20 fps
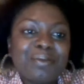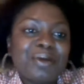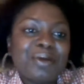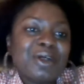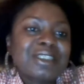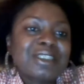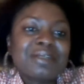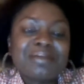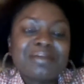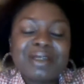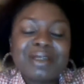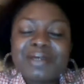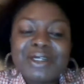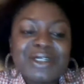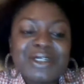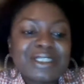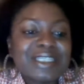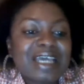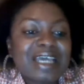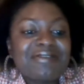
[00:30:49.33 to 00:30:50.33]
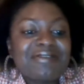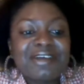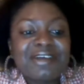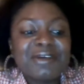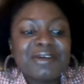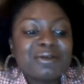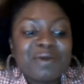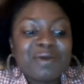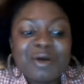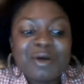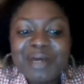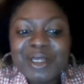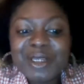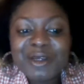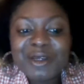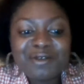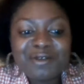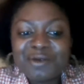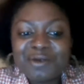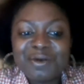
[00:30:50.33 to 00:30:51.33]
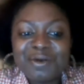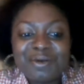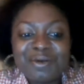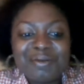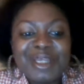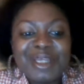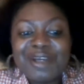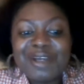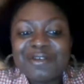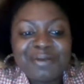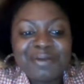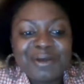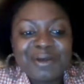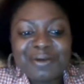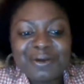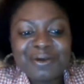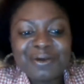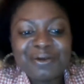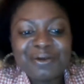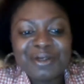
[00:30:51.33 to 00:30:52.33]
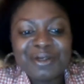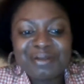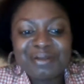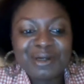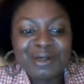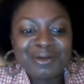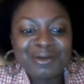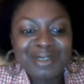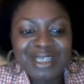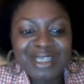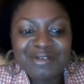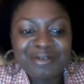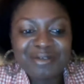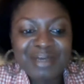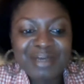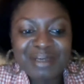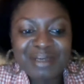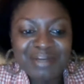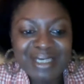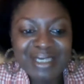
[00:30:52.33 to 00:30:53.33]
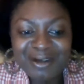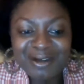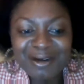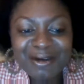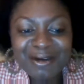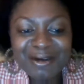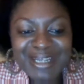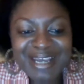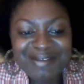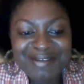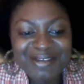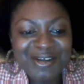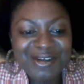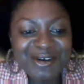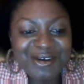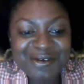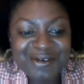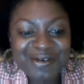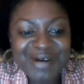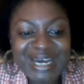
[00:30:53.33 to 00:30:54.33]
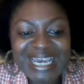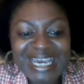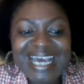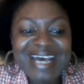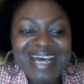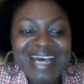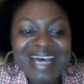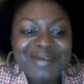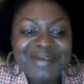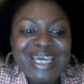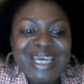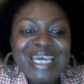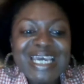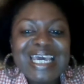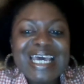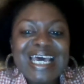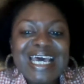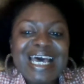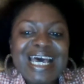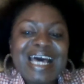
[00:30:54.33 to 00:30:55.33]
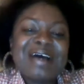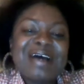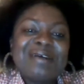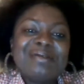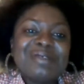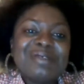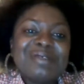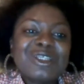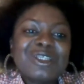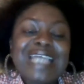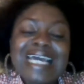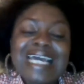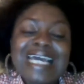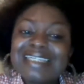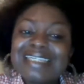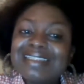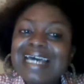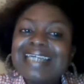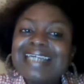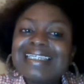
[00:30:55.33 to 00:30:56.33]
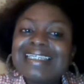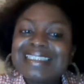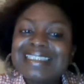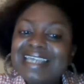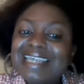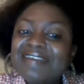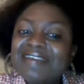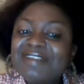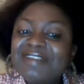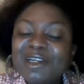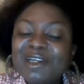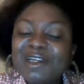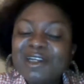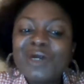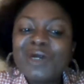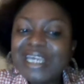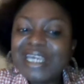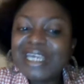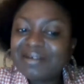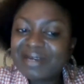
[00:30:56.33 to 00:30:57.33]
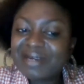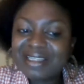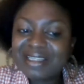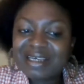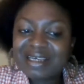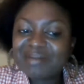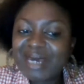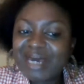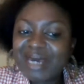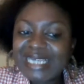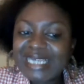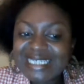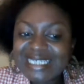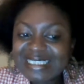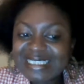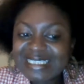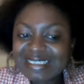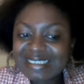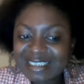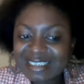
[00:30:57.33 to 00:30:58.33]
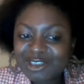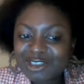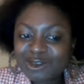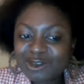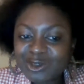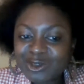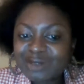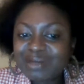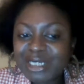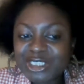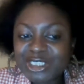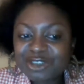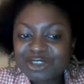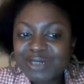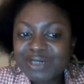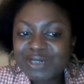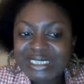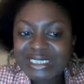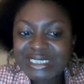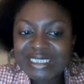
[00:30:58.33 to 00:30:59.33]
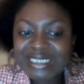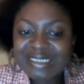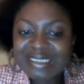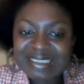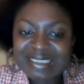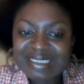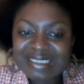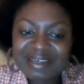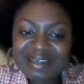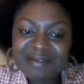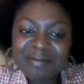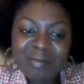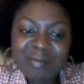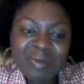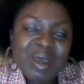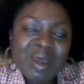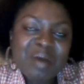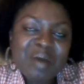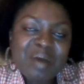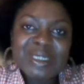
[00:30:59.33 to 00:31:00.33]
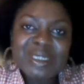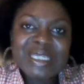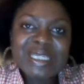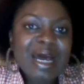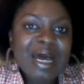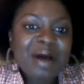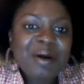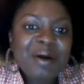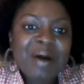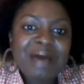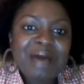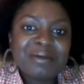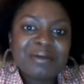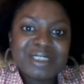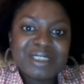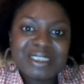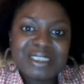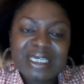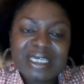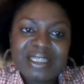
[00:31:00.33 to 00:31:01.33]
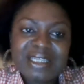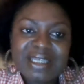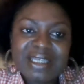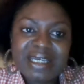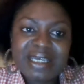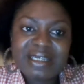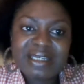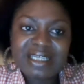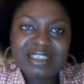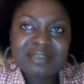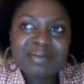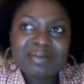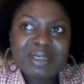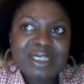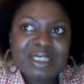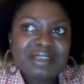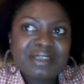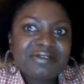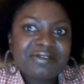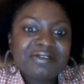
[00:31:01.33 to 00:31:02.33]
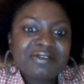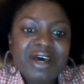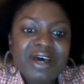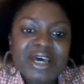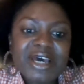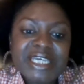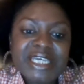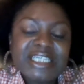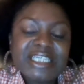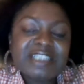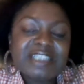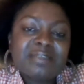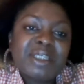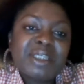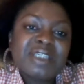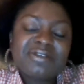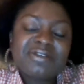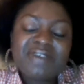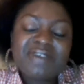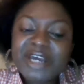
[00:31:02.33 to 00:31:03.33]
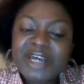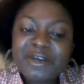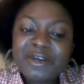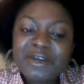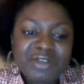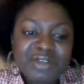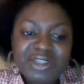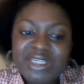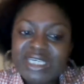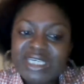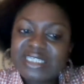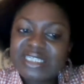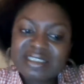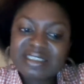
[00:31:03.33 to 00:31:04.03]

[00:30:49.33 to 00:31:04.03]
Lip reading: possibly because I feel, well, many of the people who read the blog would never meet me or never know who I am. So that is definitely one area that my identity shows, my true identity. But now I would say that it's been defined over the years,